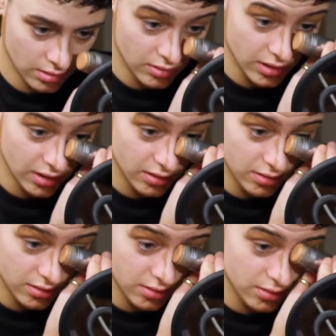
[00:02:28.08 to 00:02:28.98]
Well,
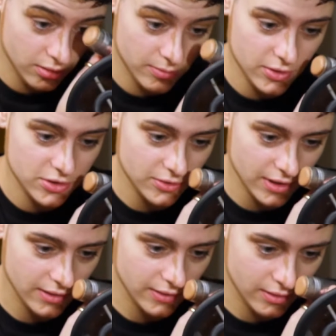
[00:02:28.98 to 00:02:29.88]
almost
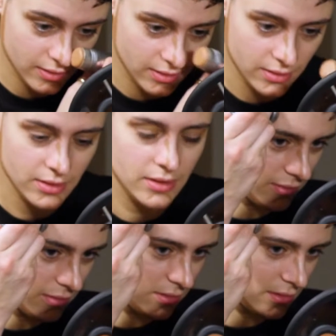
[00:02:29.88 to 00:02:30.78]
straight.
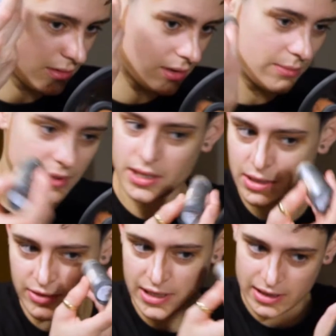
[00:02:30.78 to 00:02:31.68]
A bit
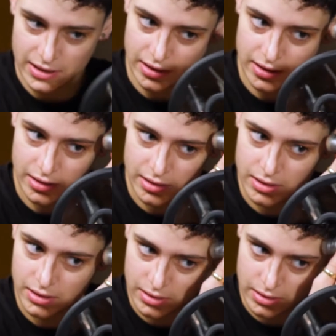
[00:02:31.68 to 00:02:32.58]
of here
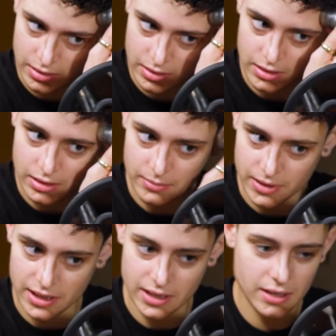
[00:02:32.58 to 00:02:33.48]
and a bit
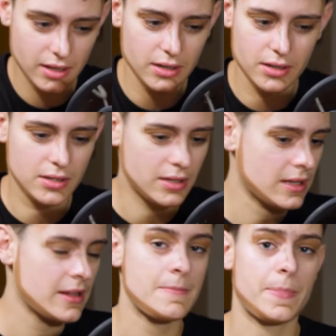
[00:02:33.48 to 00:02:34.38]
here.
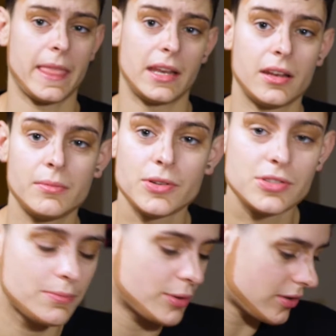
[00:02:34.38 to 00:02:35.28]
And then the most
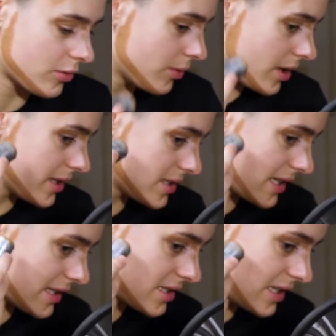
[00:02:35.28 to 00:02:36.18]
important one is
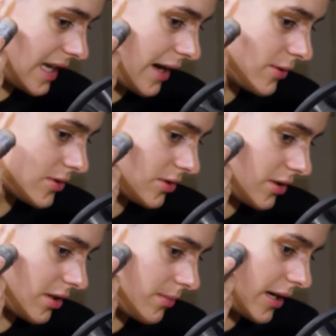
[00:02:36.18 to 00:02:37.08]
that C I was
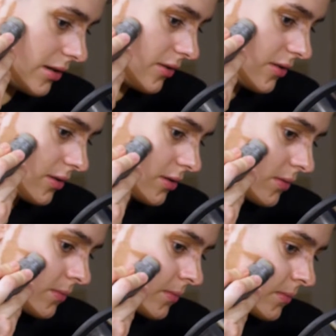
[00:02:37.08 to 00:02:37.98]
talking about,
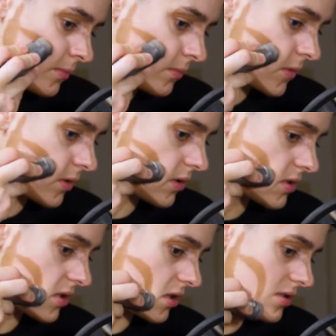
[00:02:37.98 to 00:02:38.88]

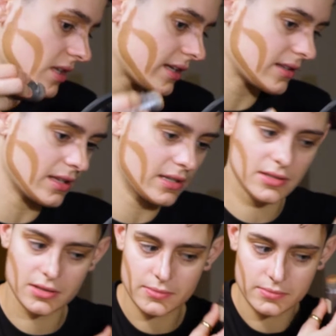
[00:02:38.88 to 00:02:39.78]
which goes like
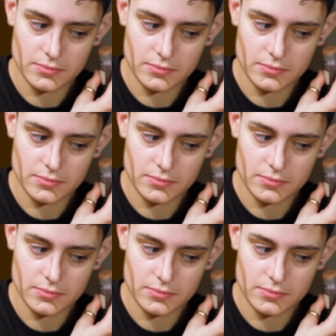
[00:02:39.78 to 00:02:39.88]
this.